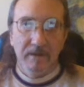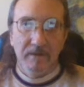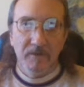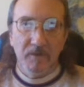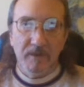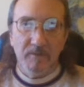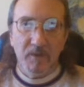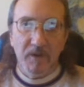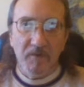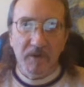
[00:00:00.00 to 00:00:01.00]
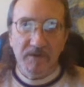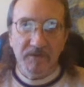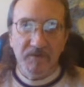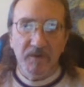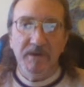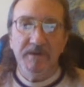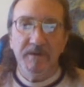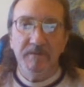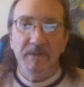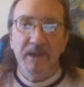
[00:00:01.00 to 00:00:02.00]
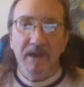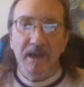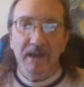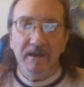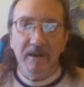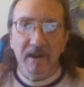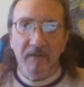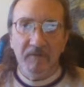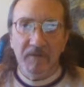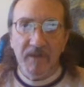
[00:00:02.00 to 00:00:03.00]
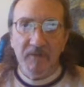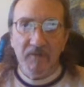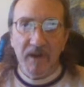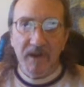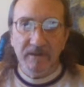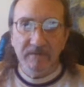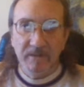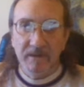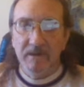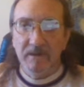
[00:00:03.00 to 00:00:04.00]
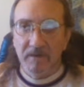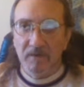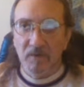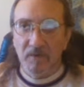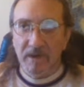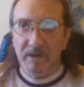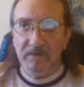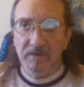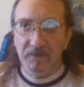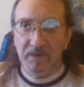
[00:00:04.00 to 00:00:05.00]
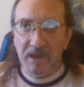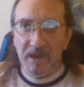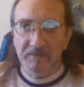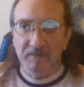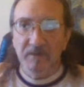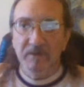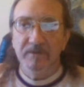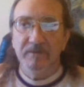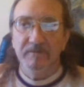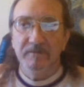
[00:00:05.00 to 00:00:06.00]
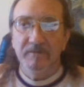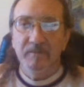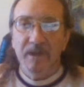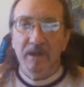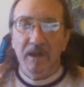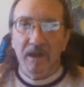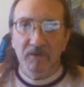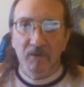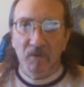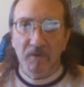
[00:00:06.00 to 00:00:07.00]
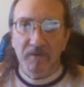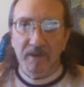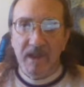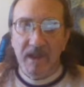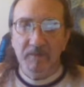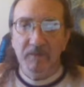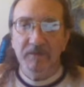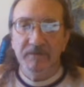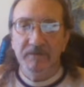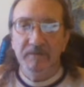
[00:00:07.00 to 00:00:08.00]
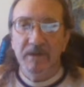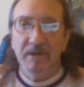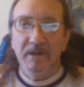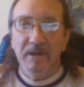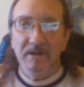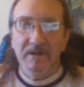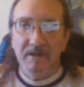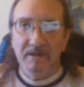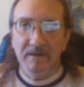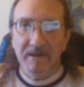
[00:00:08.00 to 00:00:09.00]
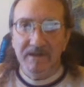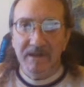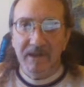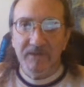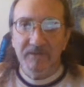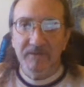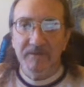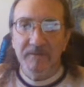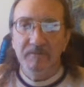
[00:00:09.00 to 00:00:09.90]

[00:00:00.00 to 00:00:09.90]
During pre-registration, I did everything right, according to the experts. I toured the campus, attended the classes,